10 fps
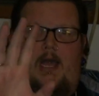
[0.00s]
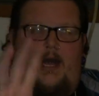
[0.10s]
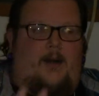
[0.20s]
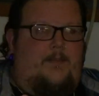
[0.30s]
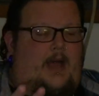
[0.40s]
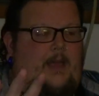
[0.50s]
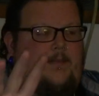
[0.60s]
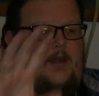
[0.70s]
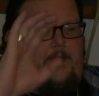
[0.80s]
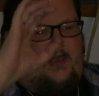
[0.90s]
we're
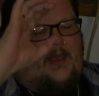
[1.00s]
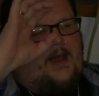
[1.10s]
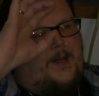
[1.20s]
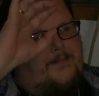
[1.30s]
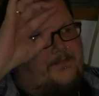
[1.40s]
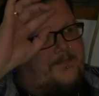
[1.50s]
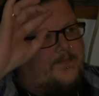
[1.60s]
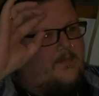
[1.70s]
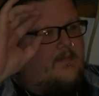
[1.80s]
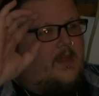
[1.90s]
going
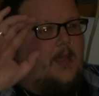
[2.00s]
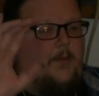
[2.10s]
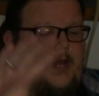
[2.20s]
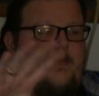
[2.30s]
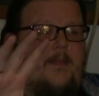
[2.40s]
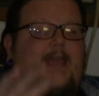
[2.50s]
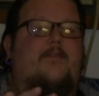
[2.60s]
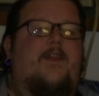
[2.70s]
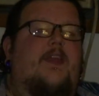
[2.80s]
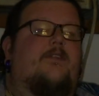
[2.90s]
to be
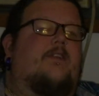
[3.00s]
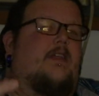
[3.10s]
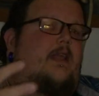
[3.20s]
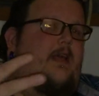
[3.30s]
making videos